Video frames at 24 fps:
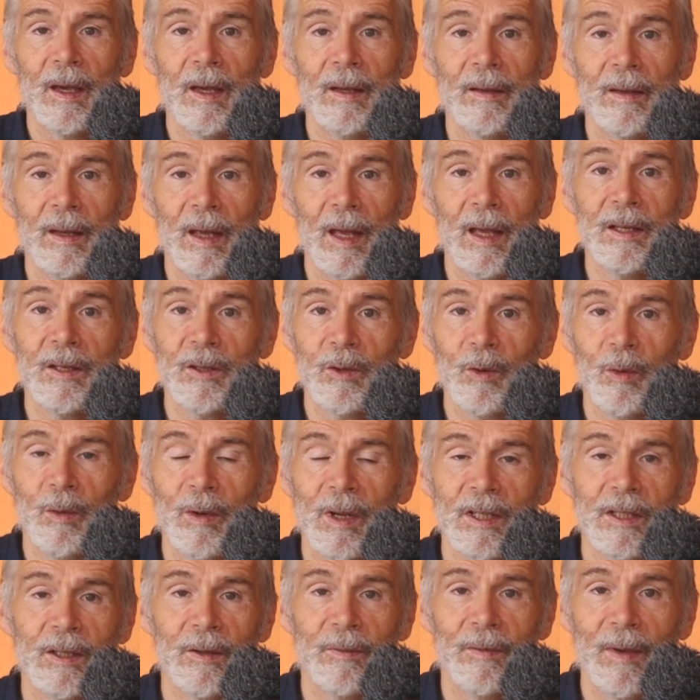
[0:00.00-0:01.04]
And as soon
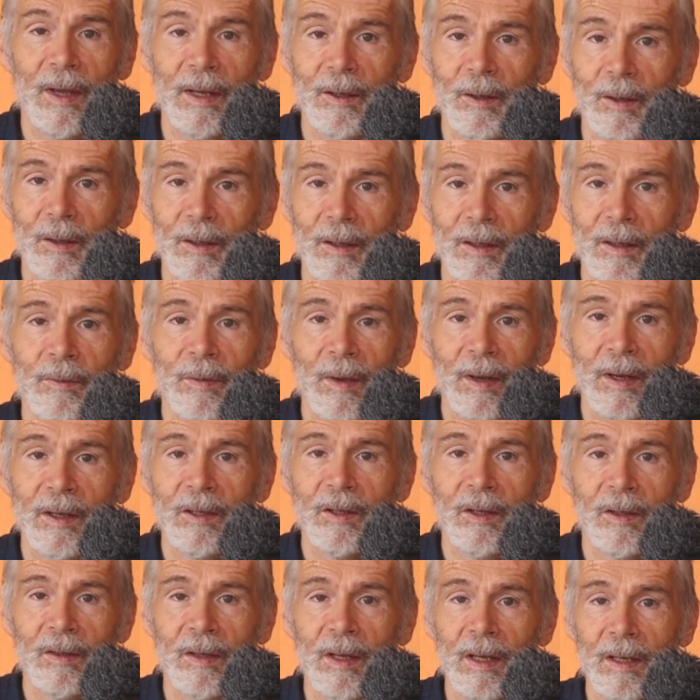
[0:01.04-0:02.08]
as the vendor
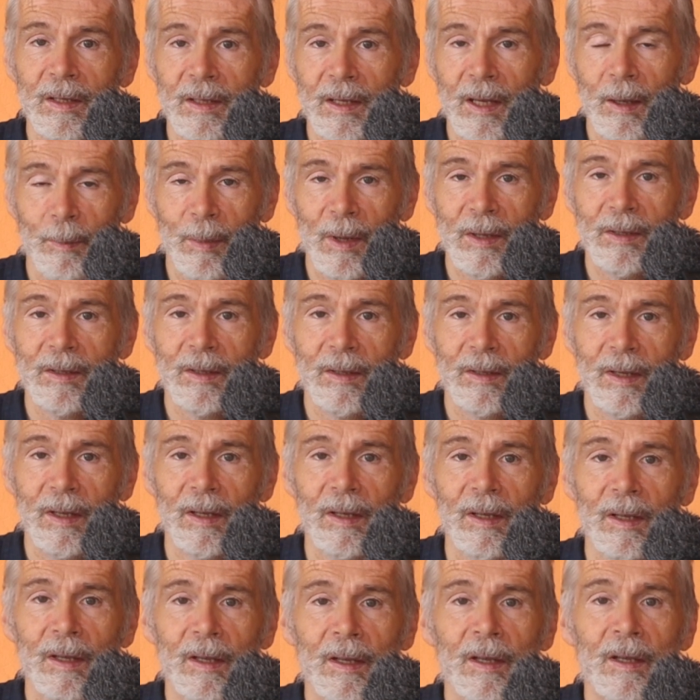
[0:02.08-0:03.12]
finishes his
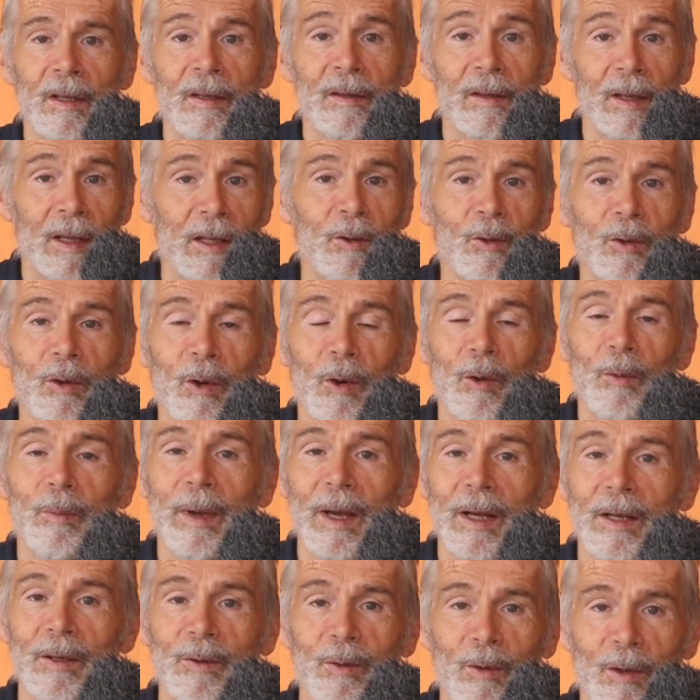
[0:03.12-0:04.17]
capacity, then you go
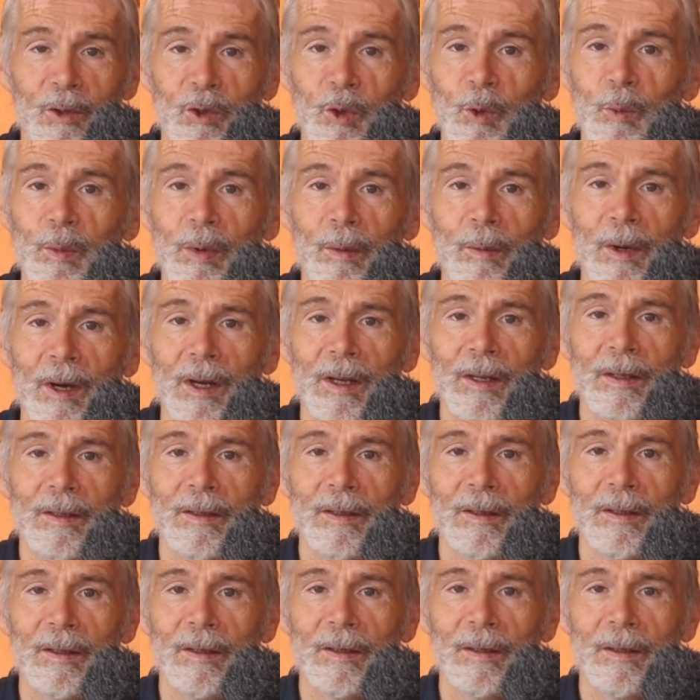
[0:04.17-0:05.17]
back to the supermarket.